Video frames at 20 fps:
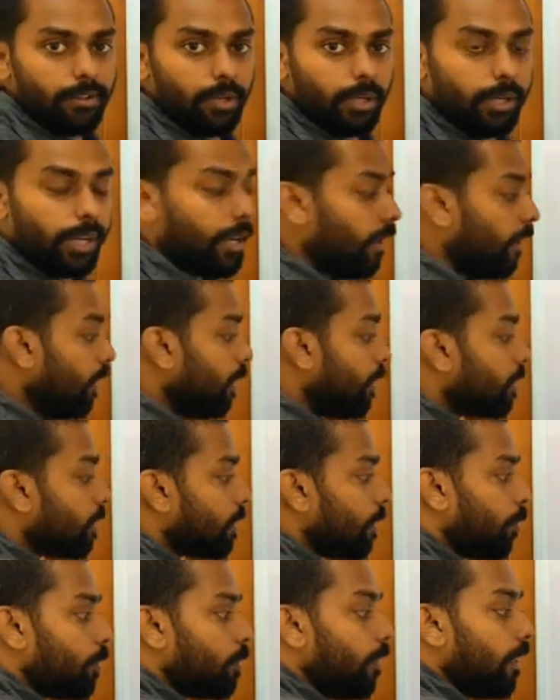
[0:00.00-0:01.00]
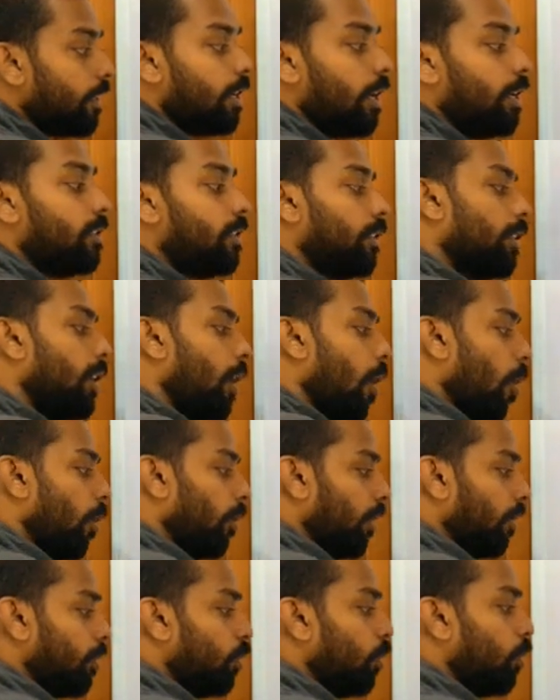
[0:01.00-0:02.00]
Okay, suppose we are changing the
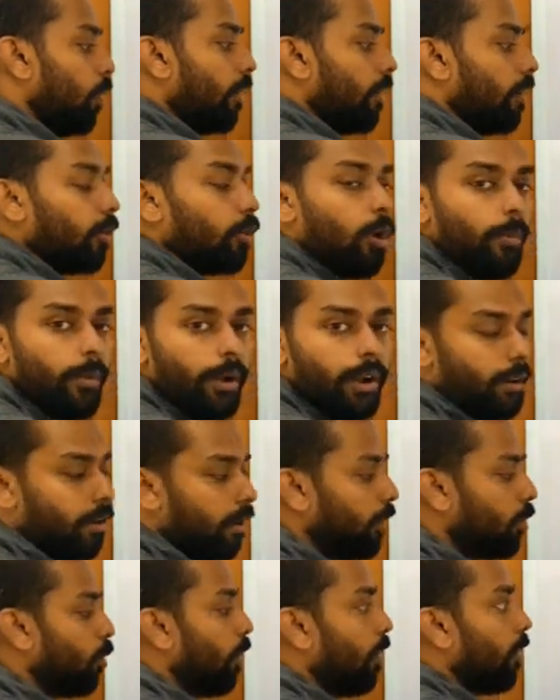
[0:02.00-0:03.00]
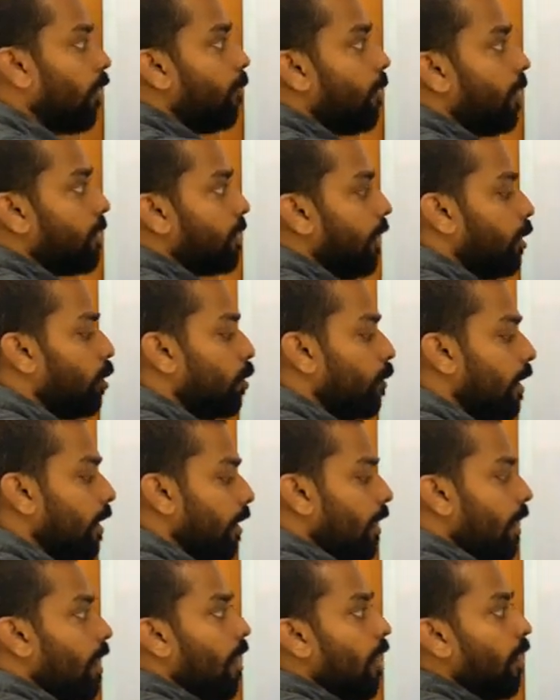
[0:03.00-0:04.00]
order, 200 comma 100. 200 will be assigned to
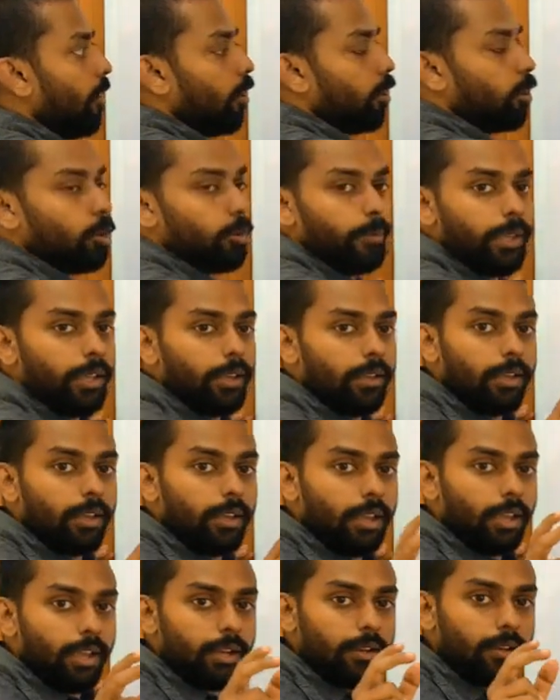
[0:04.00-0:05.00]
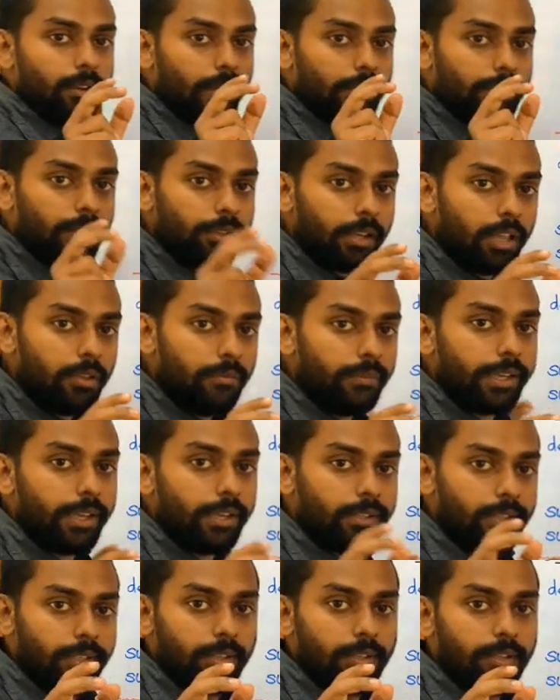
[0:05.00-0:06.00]
a, 100 to b, and at the time we
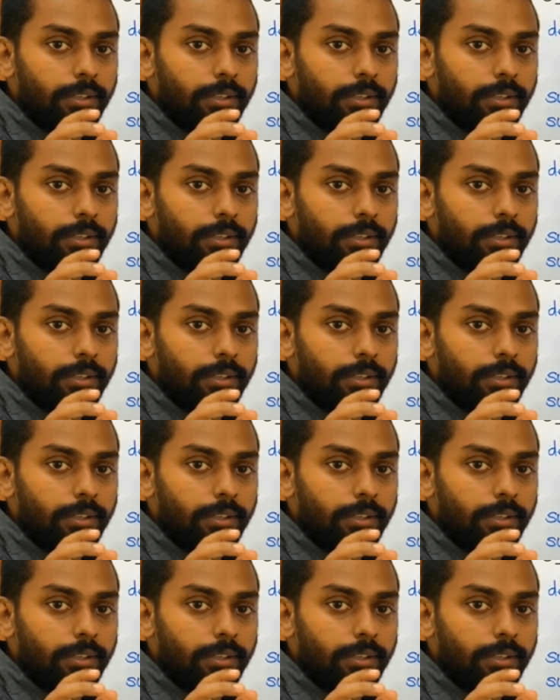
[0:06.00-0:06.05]
get